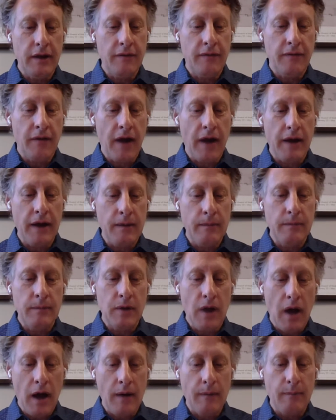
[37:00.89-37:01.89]
if I
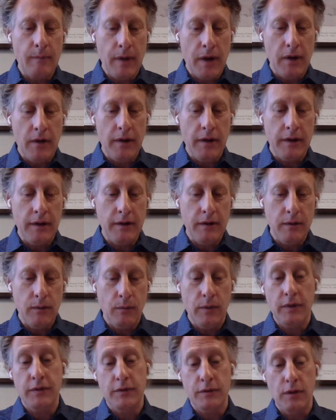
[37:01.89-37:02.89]
am not married
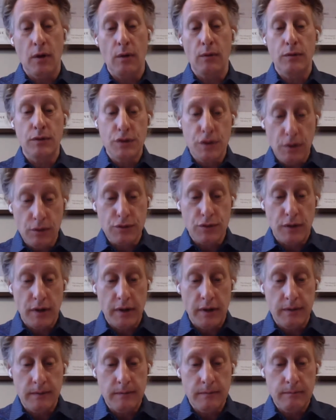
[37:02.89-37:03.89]
with no
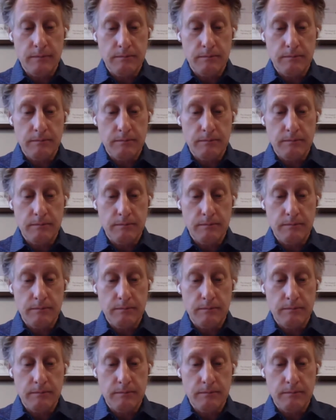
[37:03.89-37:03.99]
children?